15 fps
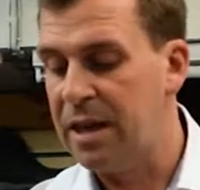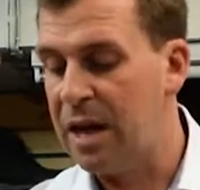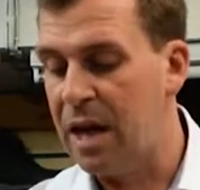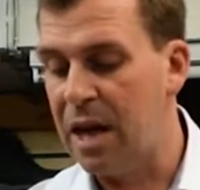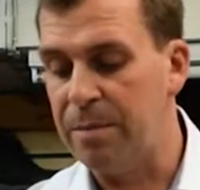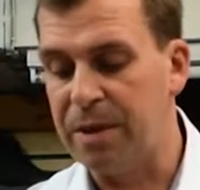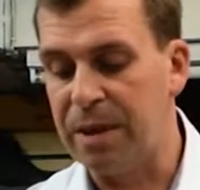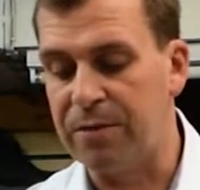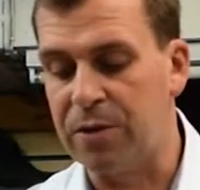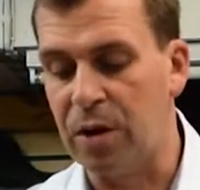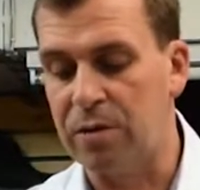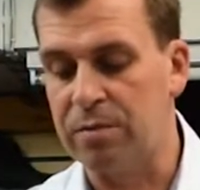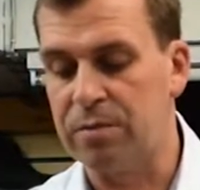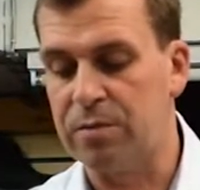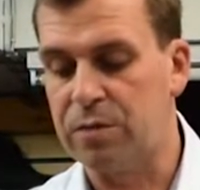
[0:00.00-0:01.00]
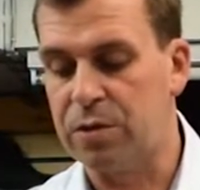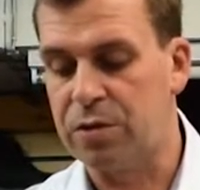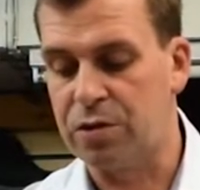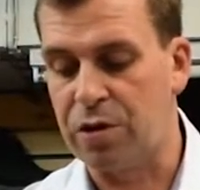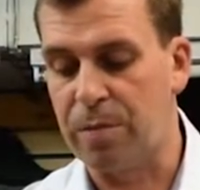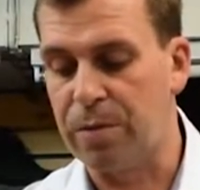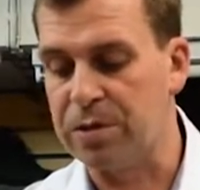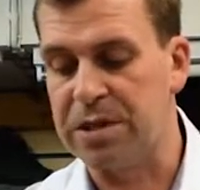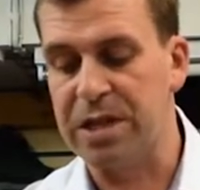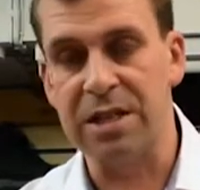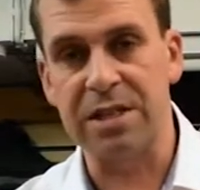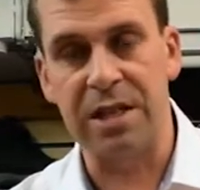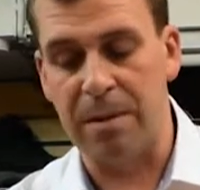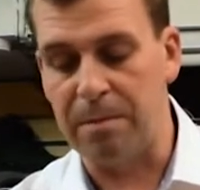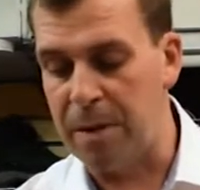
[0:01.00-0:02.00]
They've got triple
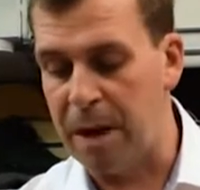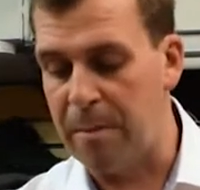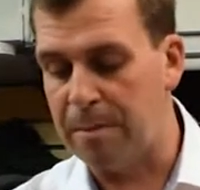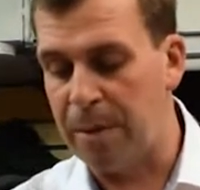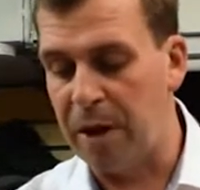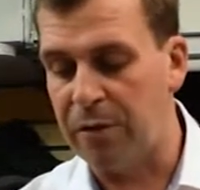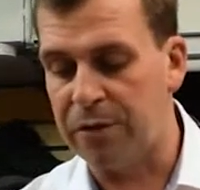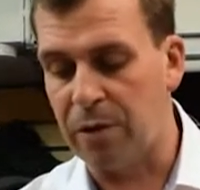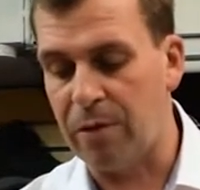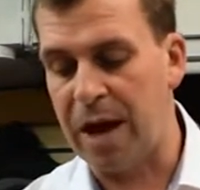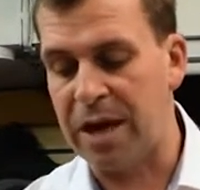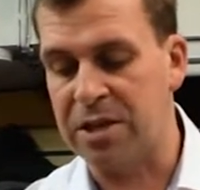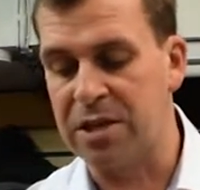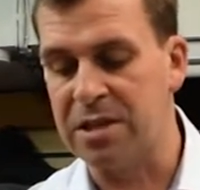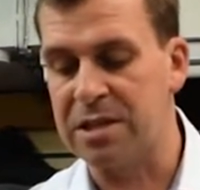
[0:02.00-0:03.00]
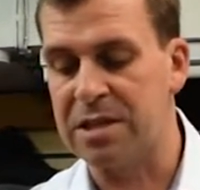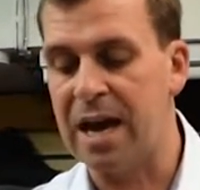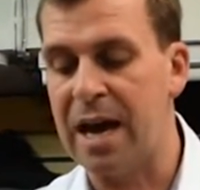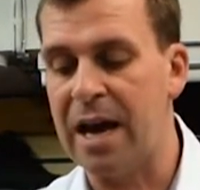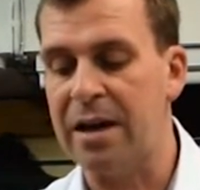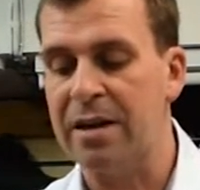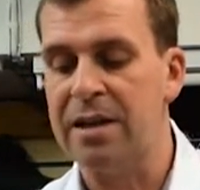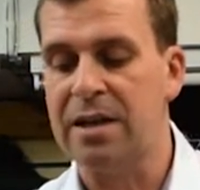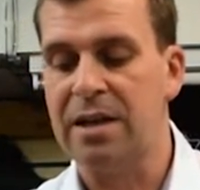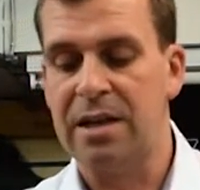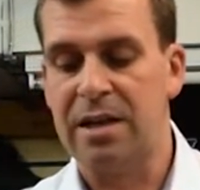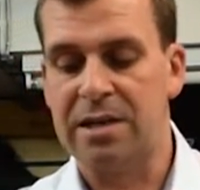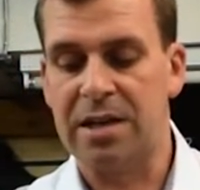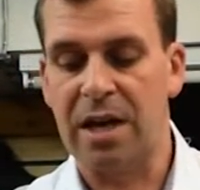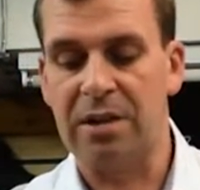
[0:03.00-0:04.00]
stitched in both directions there.
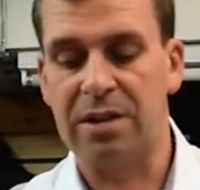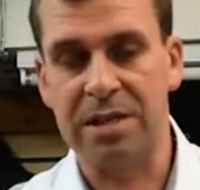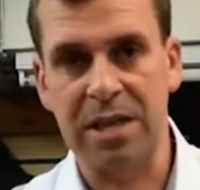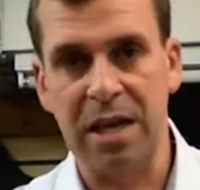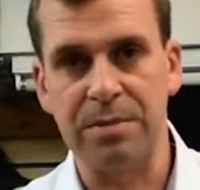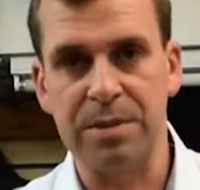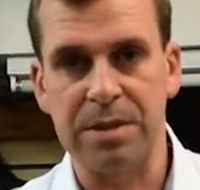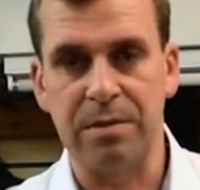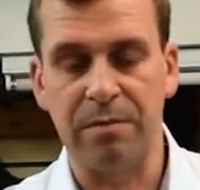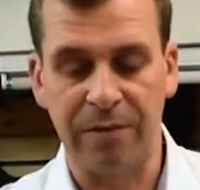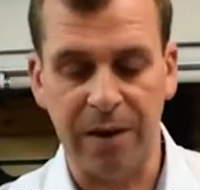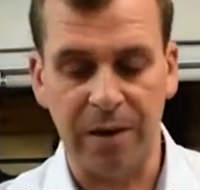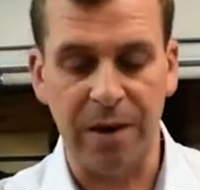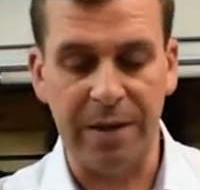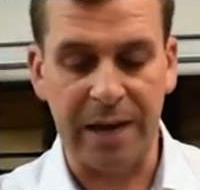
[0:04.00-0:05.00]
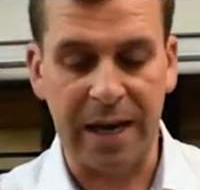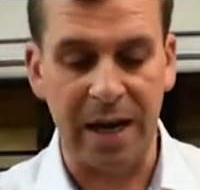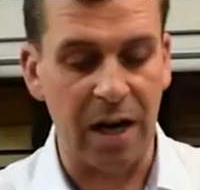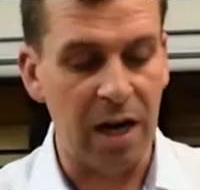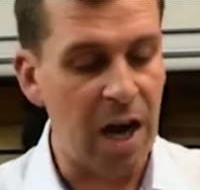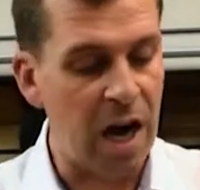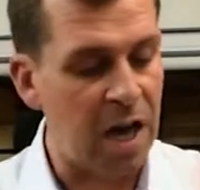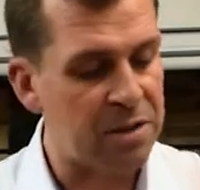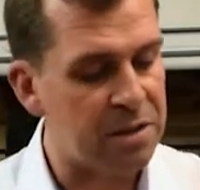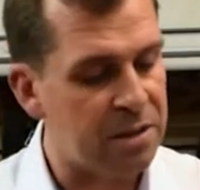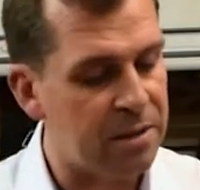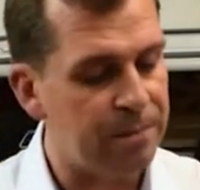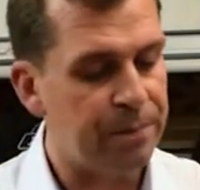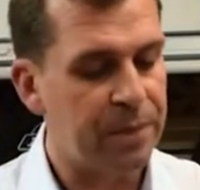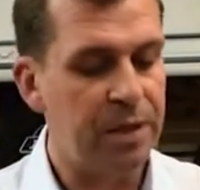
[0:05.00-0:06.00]
So the seams feel like they're gonna
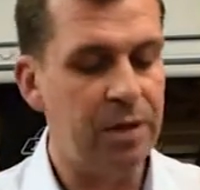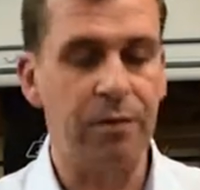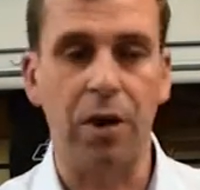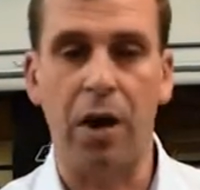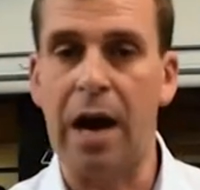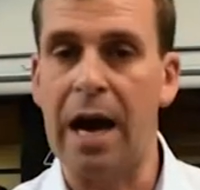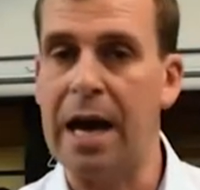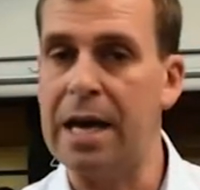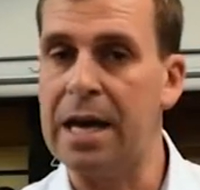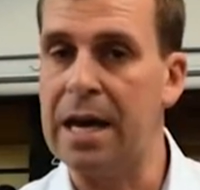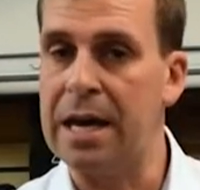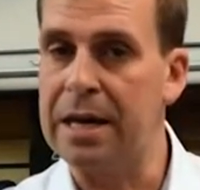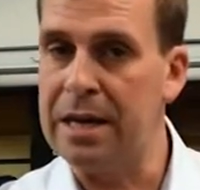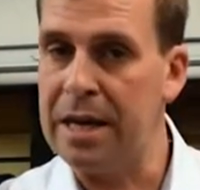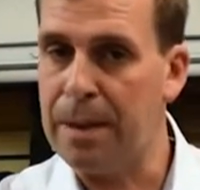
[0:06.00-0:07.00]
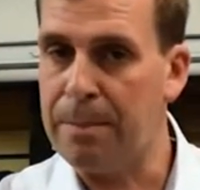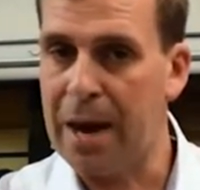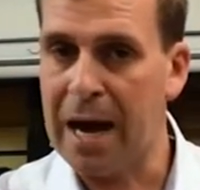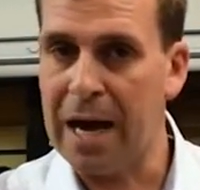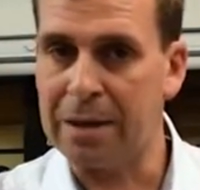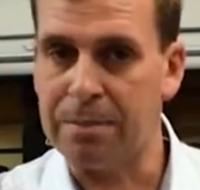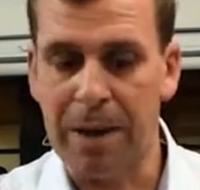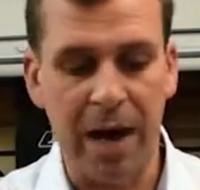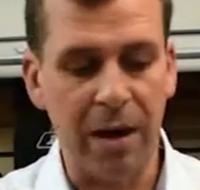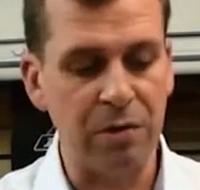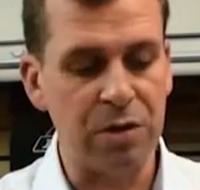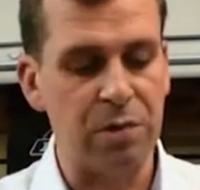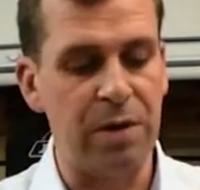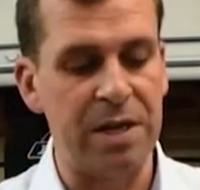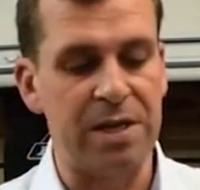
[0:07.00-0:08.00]
last. You've got a knee pad
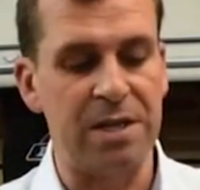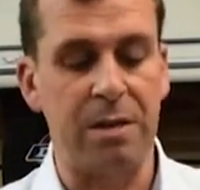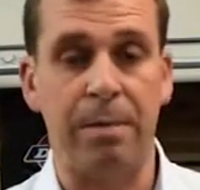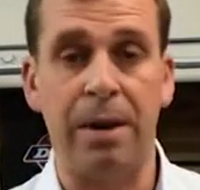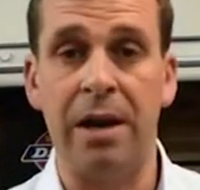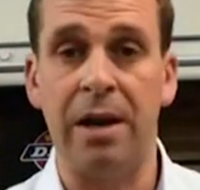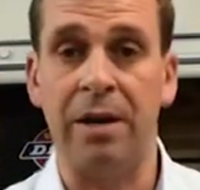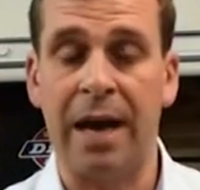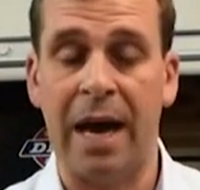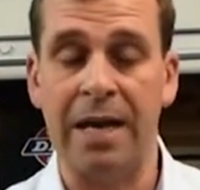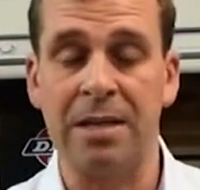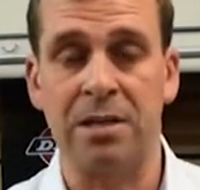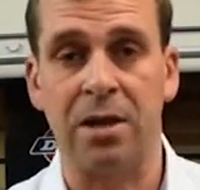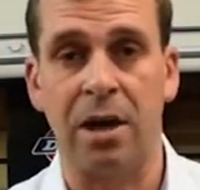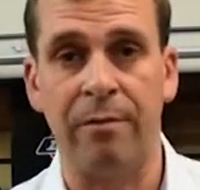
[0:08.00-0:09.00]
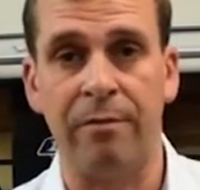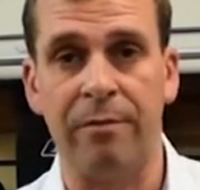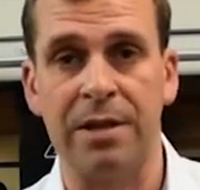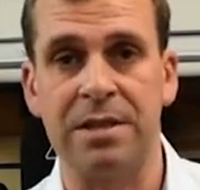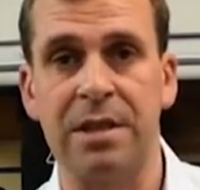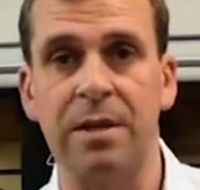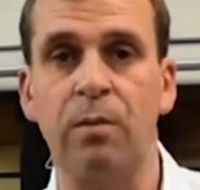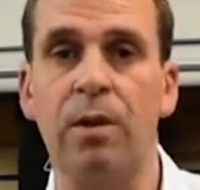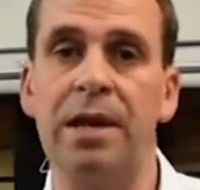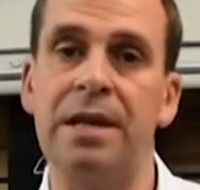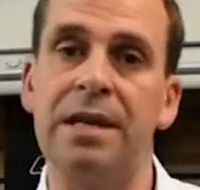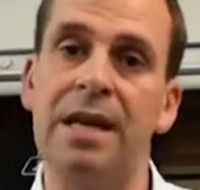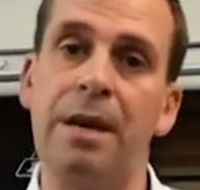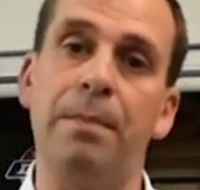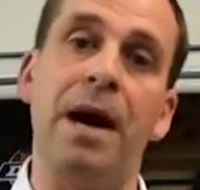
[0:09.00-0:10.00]
pouch, which is a pillowcase type fitting where the
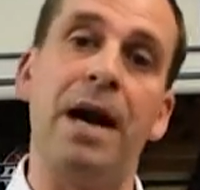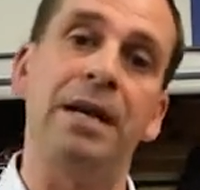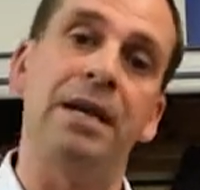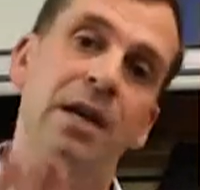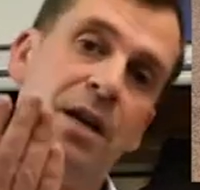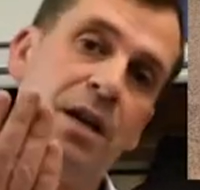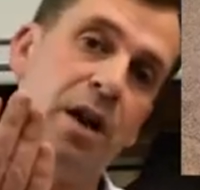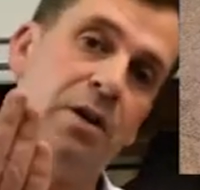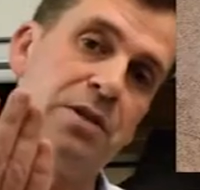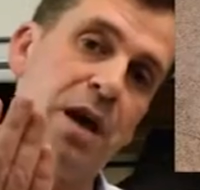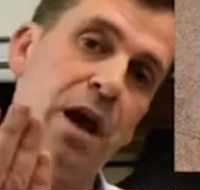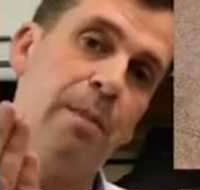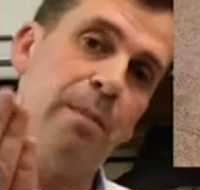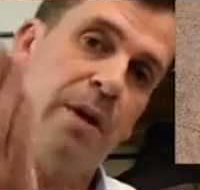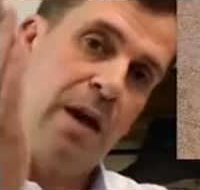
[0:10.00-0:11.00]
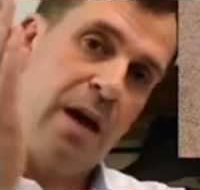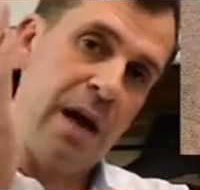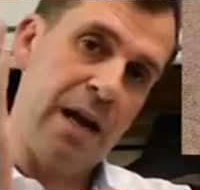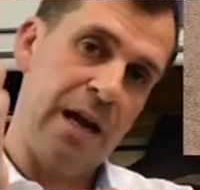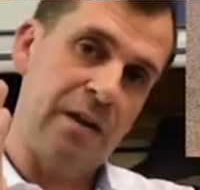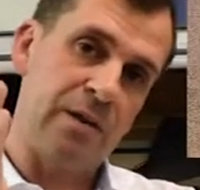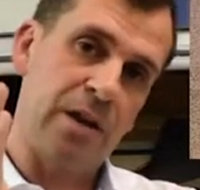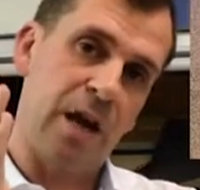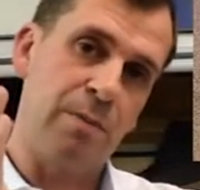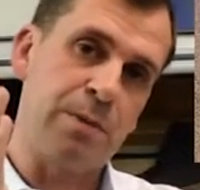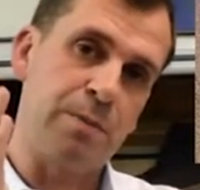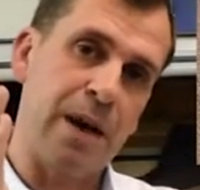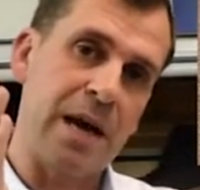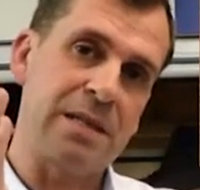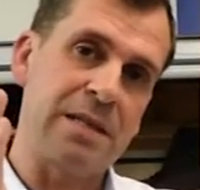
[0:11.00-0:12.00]
knee pad goes up and then comes
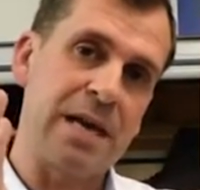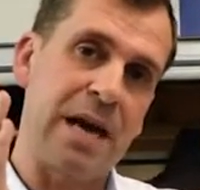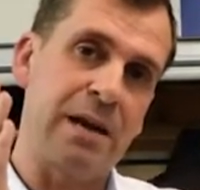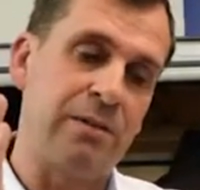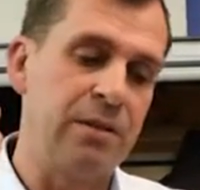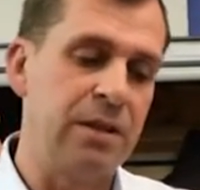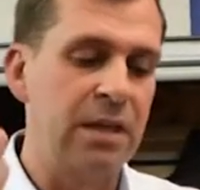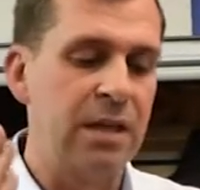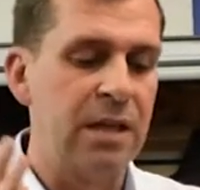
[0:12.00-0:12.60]
back down.